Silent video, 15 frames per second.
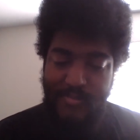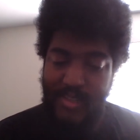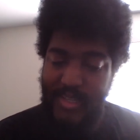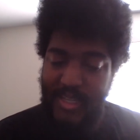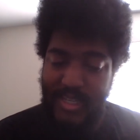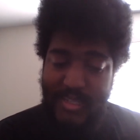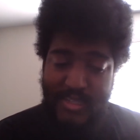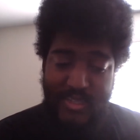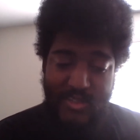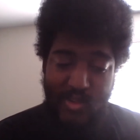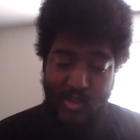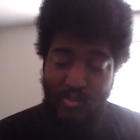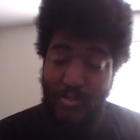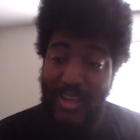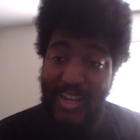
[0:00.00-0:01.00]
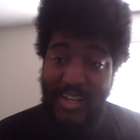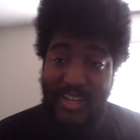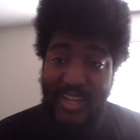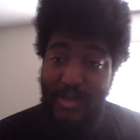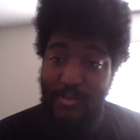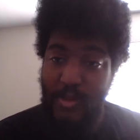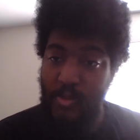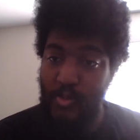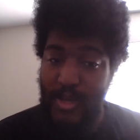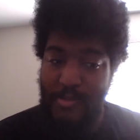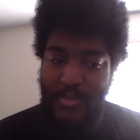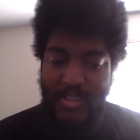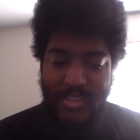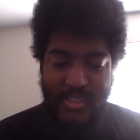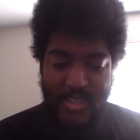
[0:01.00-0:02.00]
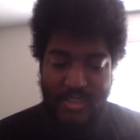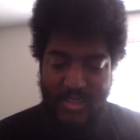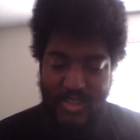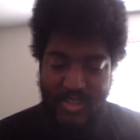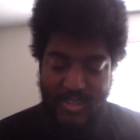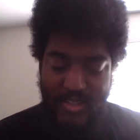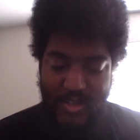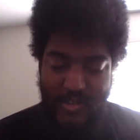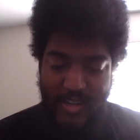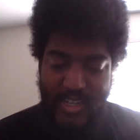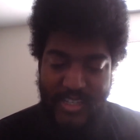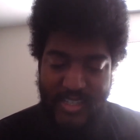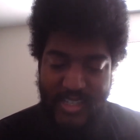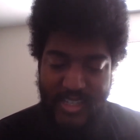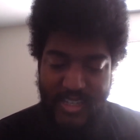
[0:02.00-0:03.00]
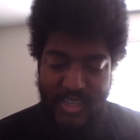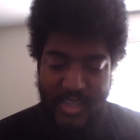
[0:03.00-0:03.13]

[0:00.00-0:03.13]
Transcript: they got so many damn good weapons. It's just crazy.